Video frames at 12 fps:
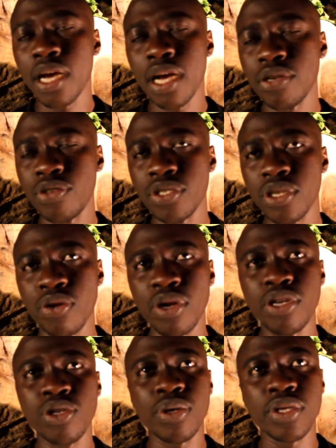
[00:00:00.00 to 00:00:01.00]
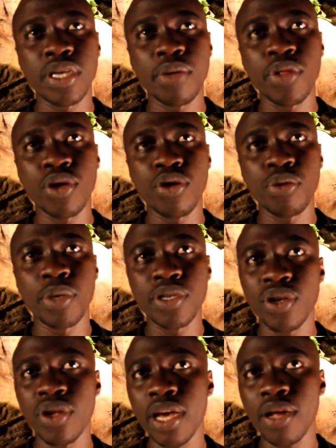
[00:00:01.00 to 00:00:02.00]
Countries are already doing something on
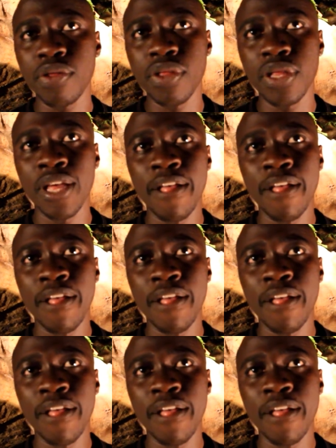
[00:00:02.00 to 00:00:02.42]
maternal health.